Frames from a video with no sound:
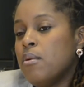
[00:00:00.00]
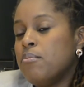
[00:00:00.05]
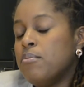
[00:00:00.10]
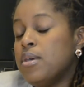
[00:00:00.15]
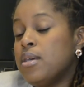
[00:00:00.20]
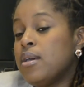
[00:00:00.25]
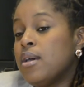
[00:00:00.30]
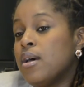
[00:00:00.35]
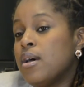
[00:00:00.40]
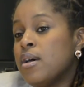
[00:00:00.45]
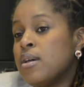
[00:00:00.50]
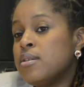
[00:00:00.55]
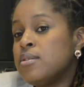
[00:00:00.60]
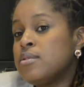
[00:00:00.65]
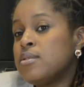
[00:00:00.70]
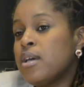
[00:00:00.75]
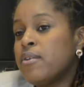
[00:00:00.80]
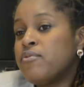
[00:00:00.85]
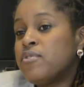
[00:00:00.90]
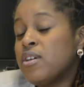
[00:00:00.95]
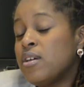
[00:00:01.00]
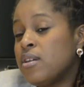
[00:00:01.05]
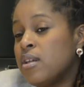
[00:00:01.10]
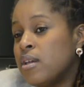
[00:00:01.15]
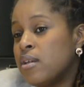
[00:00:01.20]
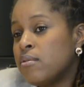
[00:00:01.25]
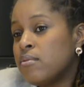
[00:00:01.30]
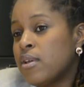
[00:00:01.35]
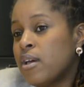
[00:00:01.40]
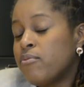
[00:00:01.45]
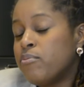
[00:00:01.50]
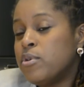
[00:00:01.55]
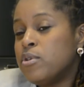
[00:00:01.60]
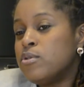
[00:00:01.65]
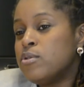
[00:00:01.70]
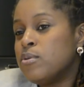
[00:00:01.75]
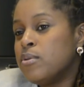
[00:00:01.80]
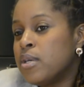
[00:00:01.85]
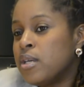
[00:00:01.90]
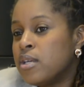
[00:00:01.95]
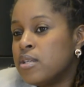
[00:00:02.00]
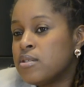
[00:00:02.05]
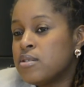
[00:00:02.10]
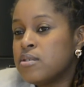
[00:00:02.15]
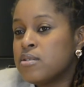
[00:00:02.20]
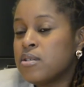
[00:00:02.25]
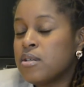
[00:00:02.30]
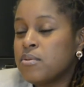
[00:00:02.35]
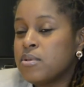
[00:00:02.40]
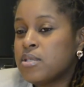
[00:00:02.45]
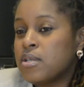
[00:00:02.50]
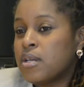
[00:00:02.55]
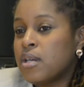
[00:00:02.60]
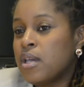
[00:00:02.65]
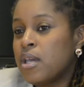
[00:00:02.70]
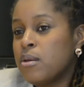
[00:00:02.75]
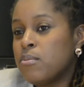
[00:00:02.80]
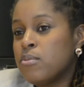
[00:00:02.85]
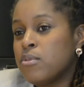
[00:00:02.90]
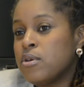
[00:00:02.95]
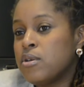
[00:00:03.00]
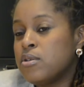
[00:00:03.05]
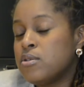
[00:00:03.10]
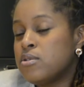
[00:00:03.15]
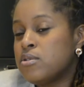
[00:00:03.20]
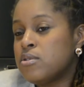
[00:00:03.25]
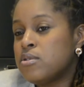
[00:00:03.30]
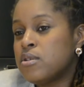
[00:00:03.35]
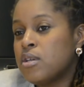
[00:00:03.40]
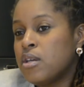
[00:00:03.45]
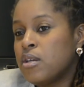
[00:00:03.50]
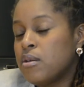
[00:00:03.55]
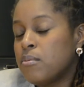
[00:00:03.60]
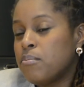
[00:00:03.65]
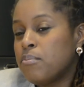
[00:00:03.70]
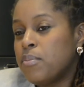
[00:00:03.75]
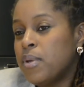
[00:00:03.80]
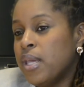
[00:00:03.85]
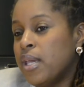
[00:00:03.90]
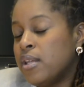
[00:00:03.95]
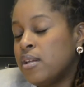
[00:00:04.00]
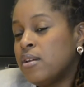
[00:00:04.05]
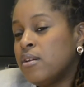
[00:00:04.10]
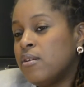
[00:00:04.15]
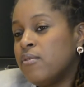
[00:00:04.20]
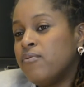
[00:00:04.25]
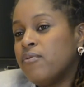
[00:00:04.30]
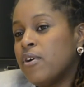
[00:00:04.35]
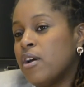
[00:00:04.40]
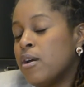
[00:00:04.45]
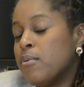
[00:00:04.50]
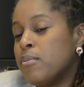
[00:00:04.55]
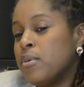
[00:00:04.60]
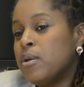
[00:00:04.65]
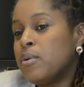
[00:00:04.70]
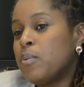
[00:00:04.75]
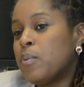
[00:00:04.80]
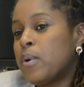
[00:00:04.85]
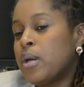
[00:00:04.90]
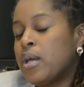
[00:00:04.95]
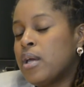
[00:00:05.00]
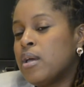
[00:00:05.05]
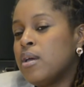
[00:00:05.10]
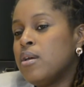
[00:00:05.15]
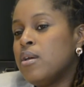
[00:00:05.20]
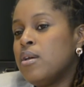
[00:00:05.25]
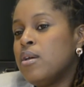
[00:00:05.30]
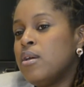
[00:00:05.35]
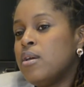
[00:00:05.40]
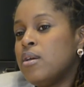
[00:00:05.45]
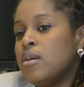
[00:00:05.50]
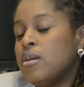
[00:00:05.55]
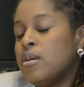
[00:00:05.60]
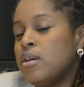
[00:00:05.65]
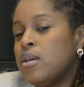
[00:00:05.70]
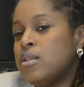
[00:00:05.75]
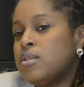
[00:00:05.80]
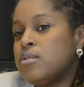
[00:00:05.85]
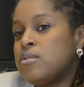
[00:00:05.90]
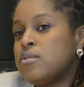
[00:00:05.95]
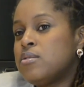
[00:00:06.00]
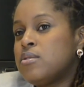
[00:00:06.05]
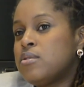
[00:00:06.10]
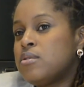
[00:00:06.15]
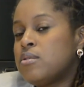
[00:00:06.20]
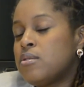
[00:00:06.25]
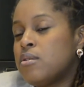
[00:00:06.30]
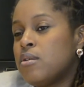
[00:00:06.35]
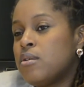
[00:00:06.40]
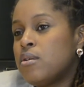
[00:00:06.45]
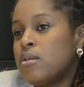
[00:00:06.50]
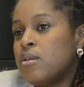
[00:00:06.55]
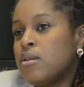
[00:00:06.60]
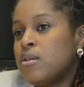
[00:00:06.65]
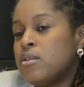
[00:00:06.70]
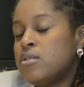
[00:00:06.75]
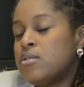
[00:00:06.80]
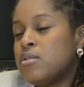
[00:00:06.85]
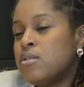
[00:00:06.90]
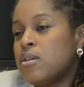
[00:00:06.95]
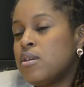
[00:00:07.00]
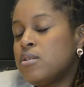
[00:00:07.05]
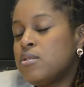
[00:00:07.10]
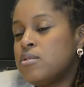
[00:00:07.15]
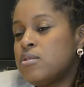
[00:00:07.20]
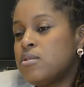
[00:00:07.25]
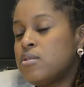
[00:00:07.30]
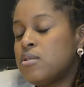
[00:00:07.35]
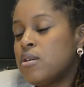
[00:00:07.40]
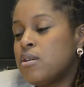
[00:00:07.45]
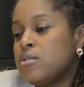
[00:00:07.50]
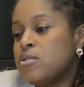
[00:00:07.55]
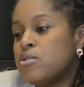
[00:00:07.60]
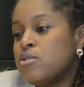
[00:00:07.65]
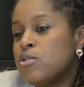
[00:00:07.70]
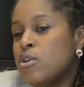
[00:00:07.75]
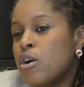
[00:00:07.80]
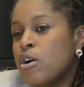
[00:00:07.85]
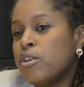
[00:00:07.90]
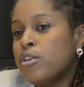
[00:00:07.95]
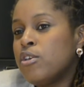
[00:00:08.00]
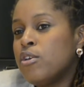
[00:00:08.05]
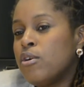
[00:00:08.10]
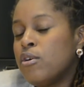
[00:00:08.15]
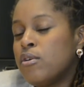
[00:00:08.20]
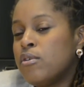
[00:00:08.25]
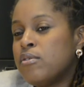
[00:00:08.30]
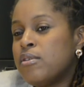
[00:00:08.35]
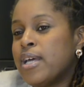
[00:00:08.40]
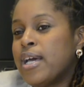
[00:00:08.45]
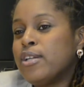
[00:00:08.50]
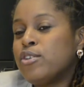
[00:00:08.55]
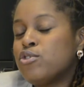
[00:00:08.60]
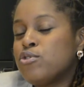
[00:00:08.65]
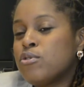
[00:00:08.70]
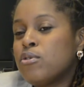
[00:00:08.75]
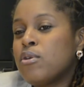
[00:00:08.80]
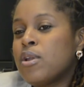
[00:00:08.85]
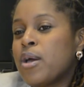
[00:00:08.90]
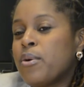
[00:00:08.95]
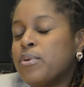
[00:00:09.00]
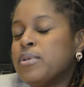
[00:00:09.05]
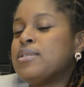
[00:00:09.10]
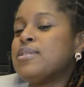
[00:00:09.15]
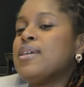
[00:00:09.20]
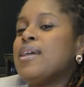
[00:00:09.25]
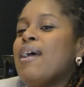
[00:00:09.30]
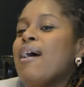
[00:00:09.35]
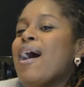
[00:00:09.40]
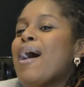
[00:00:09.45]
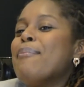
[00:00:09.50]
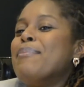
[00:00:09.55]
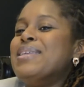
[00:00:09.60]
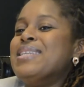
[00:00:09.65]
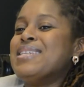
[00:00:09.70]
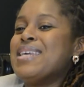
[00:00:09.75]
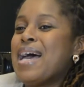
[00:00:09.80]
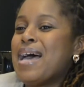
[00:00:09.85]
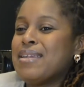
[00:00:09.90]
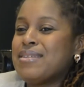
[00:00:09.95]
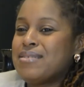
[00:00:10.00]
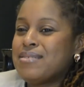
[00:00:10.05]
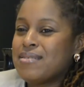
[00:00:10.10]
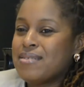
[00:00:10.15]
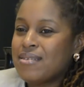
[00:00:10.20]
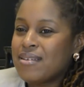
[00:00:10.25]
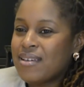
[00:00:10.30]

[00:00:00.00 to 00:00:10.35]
because I've done it. I've been doing it since I was at Cambridge, being in an environment where it's not your natural, I would say, habitat.